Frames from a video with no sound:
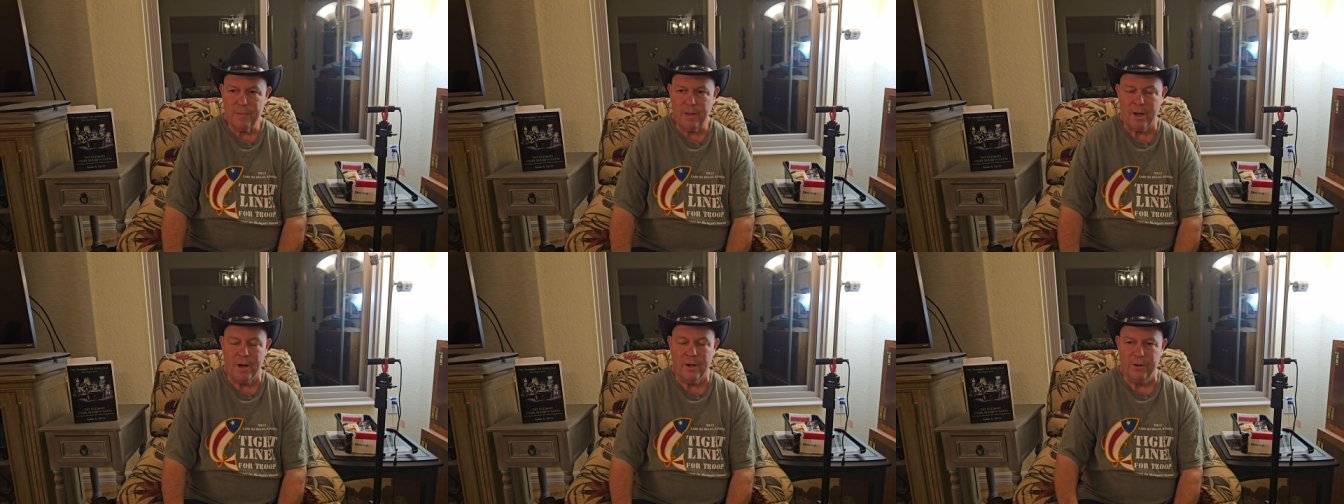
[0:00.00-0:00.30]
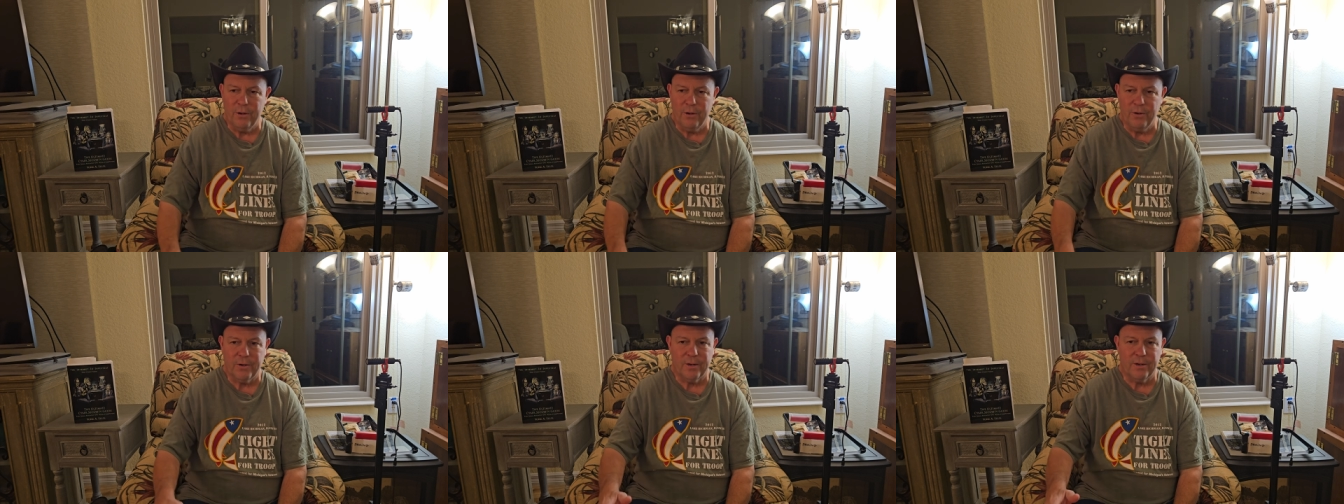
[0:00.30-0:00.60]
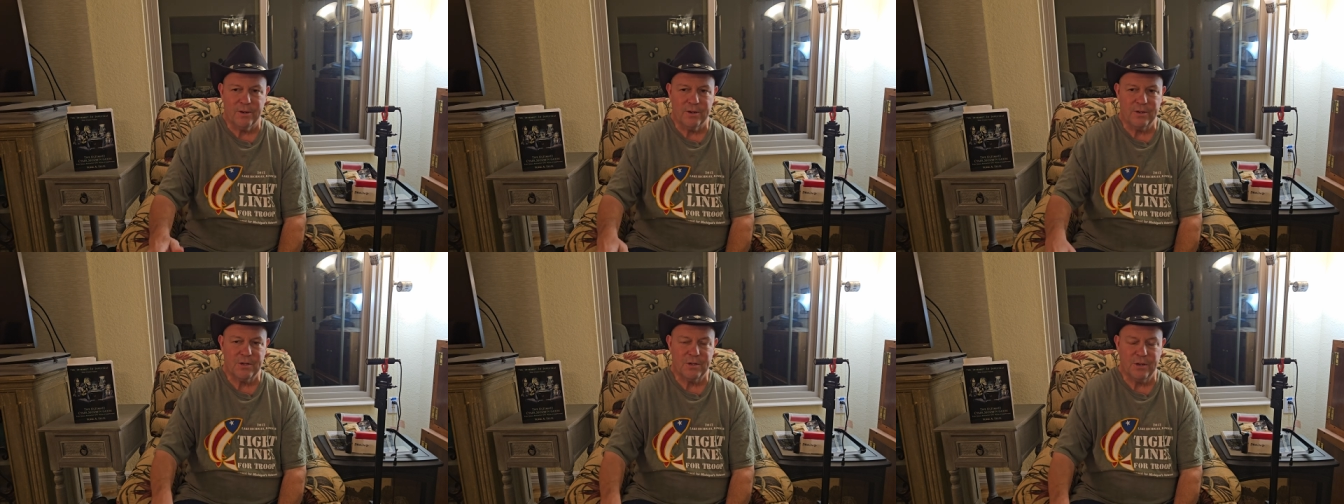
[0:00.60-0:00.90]
a
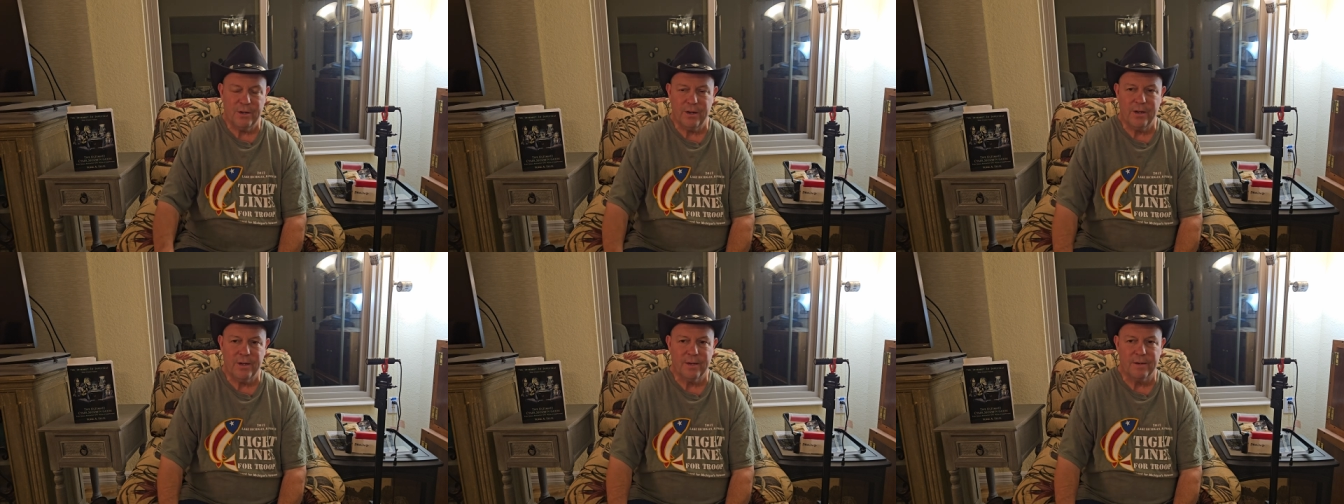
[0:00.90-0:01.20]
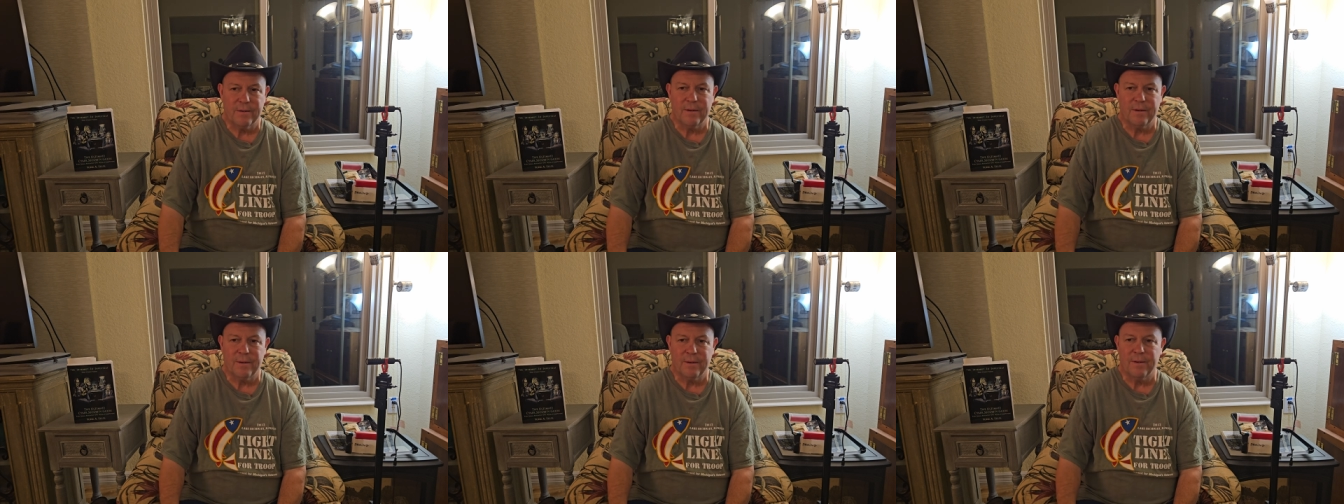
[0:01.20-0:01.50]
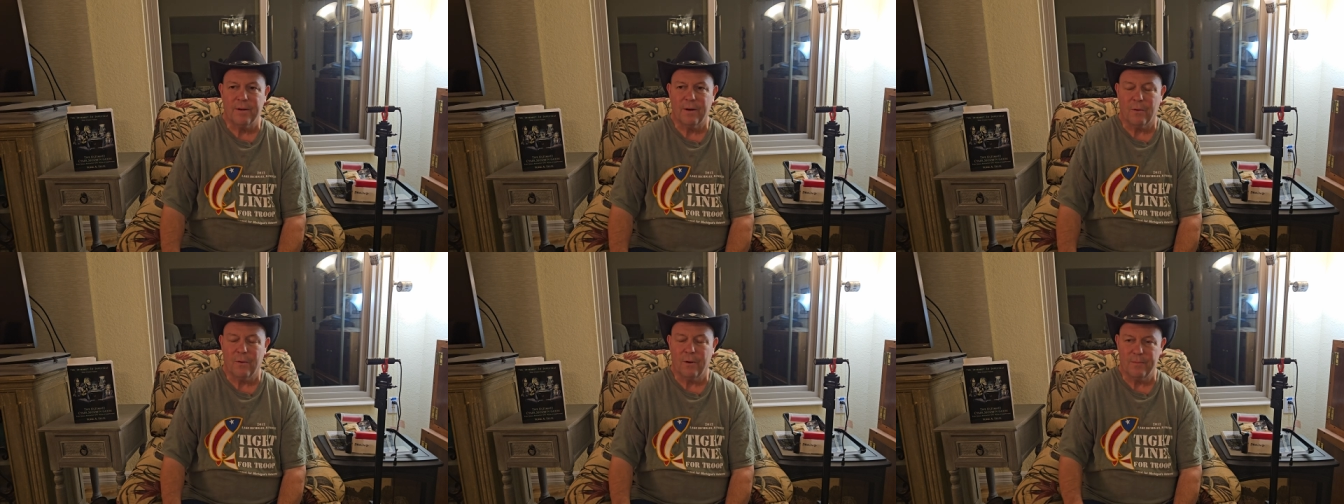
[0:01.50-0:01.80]
nuclear city
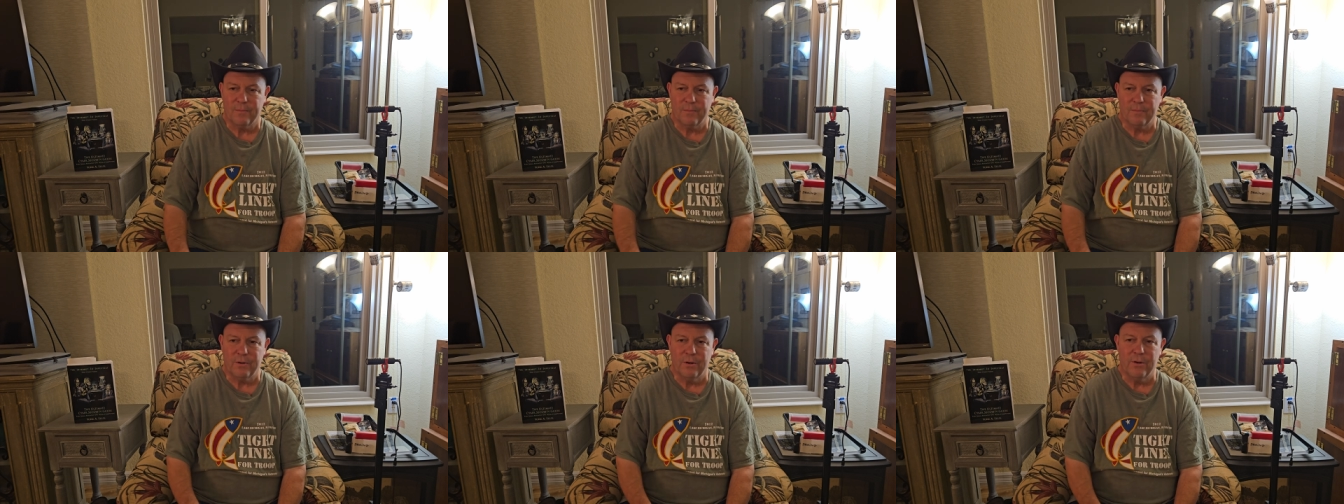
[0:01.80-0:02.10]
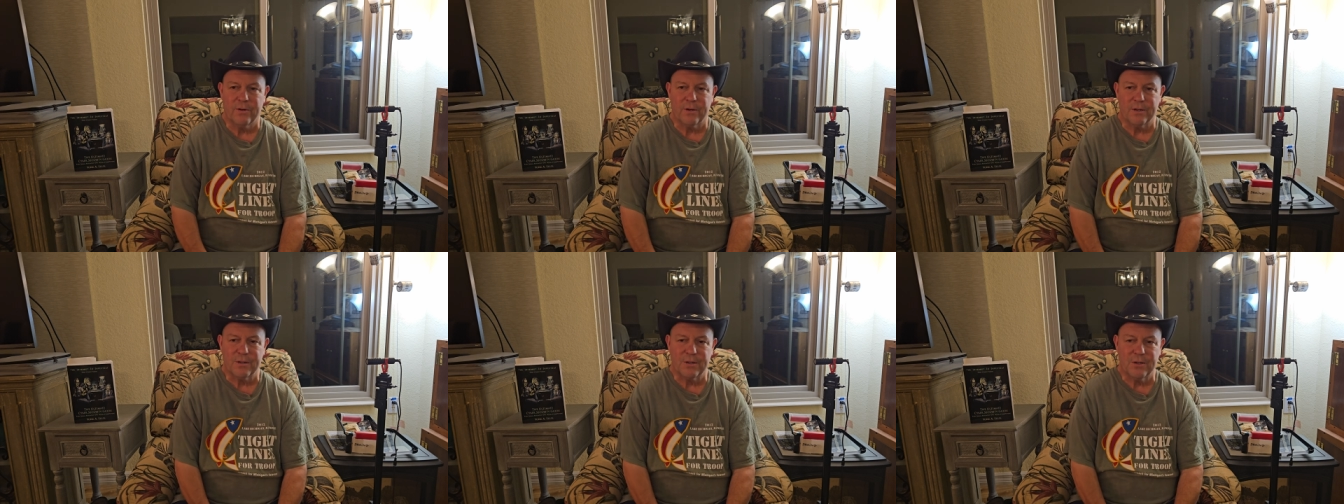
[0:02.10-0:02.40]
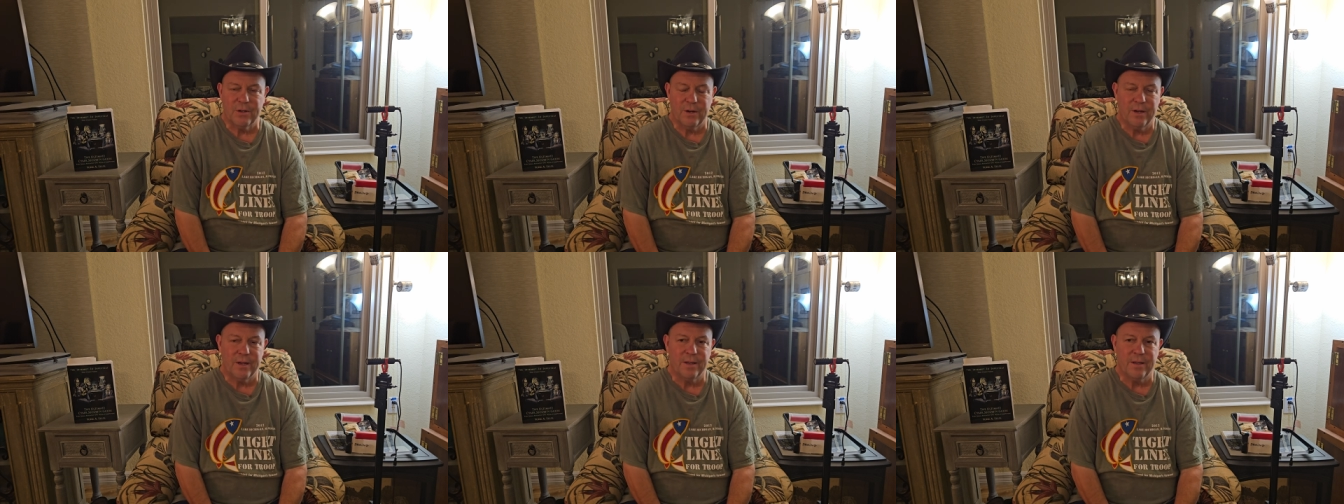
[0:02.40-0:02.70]
or nuke a
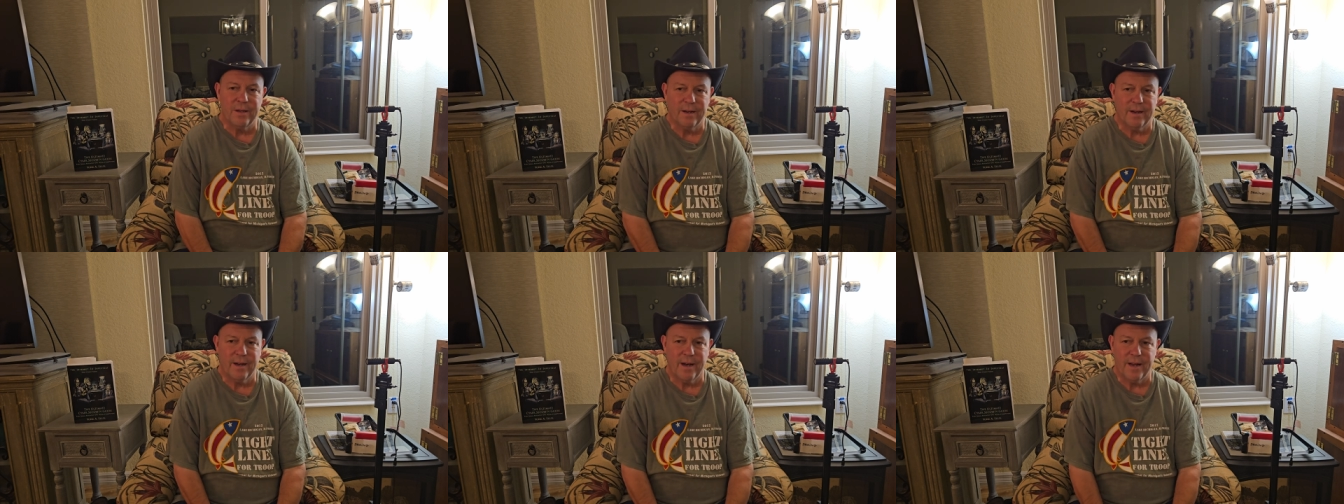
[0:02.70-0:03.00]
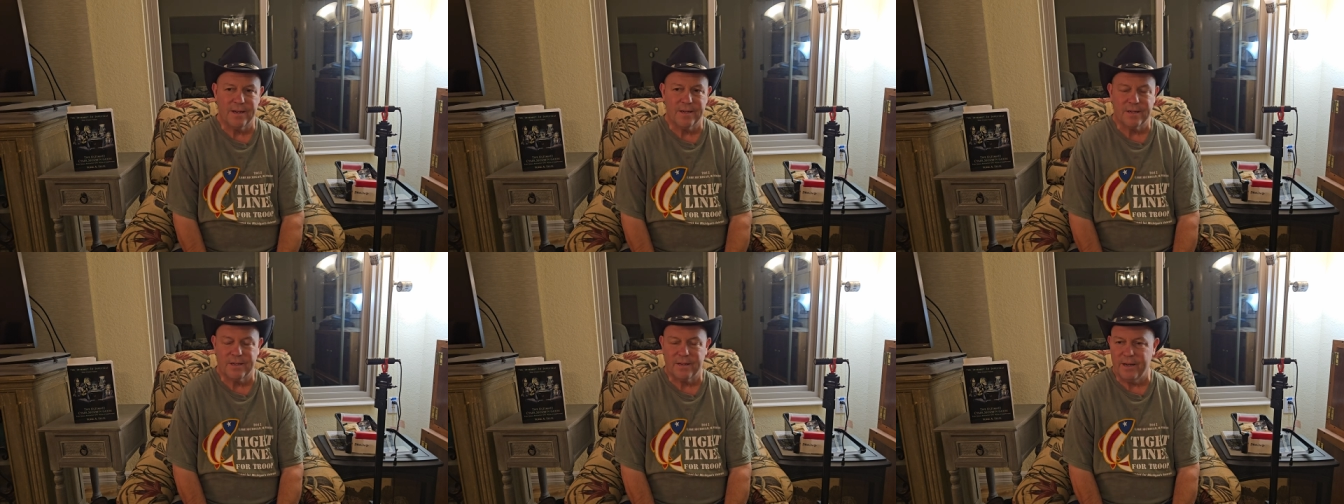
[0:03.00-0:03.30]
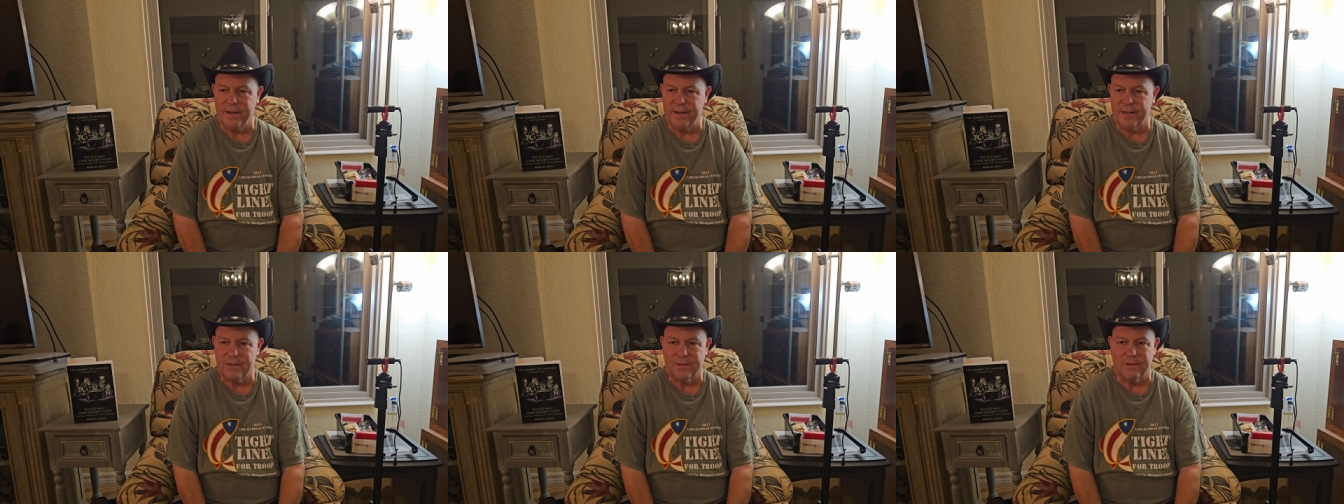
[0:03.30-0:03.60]
city in the United
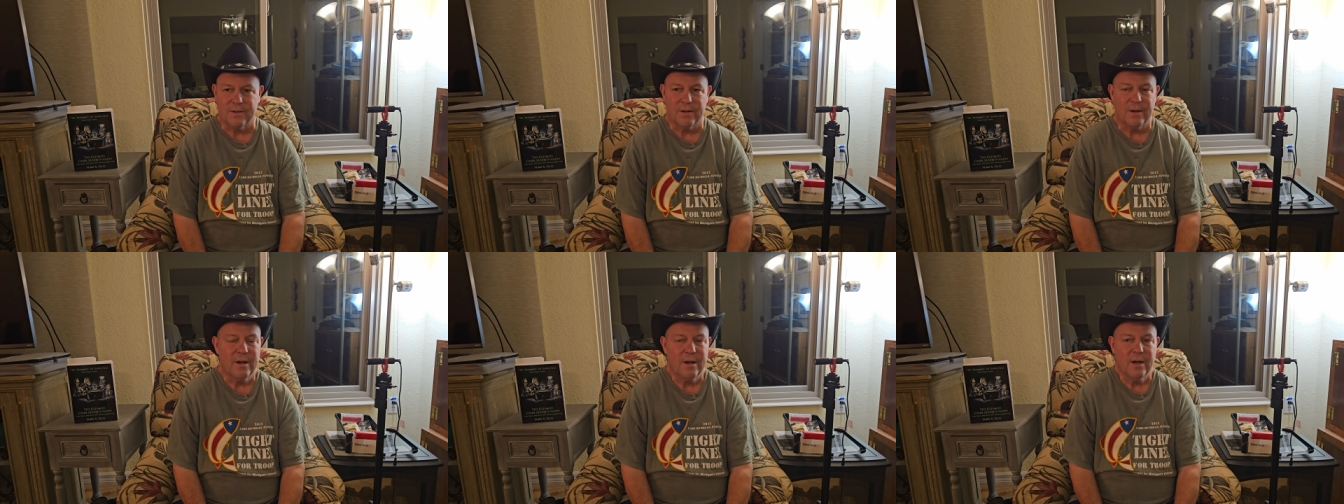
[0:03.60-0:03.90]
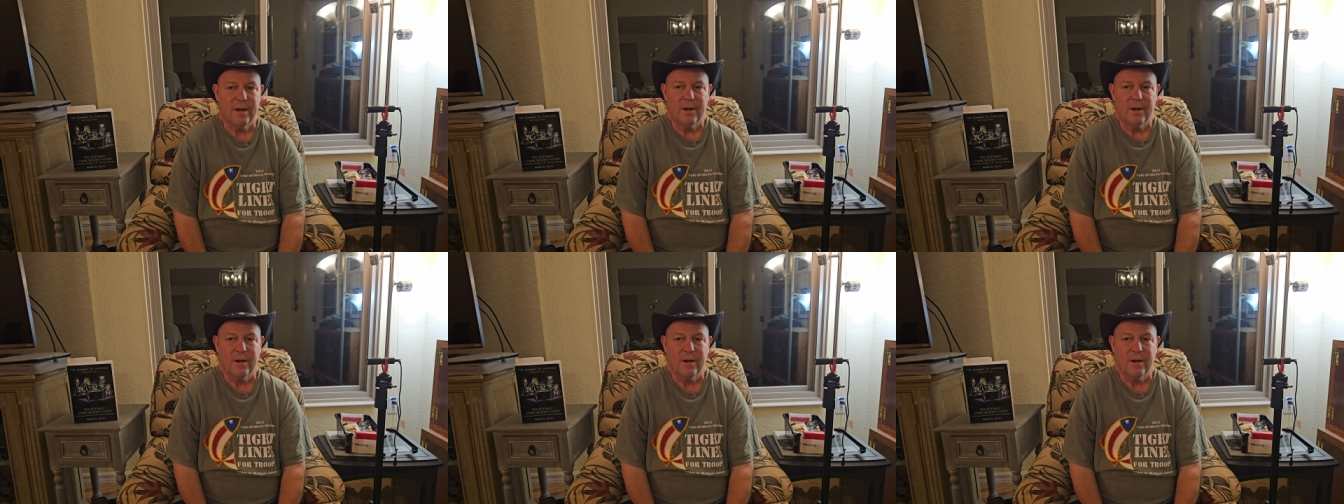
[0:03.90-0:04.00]
States or